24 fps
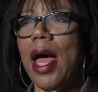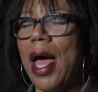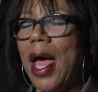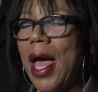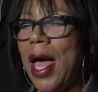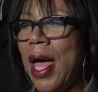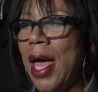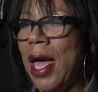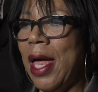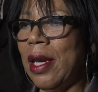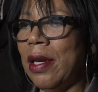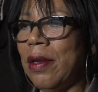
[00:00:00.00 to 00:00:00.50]

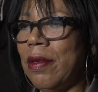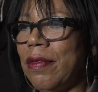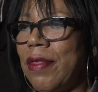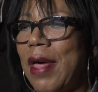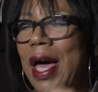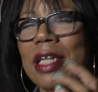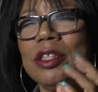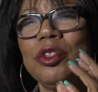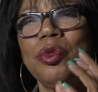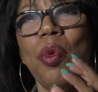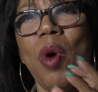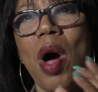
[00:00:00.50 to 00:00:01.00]
And
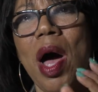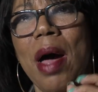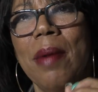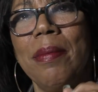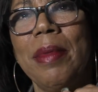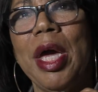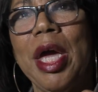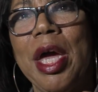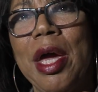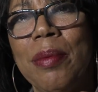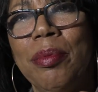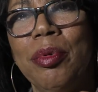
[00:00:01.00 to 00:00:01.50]
that's why
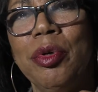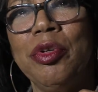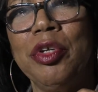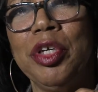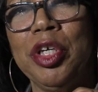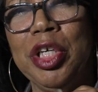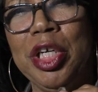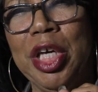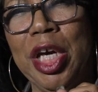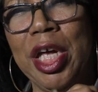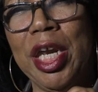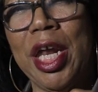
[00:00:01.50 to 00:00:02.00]
I'm able to
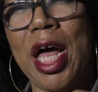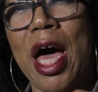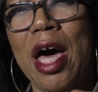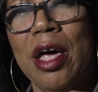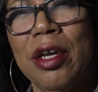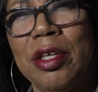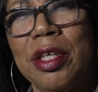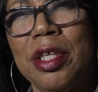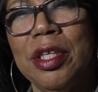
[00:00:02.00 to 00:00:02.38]
get out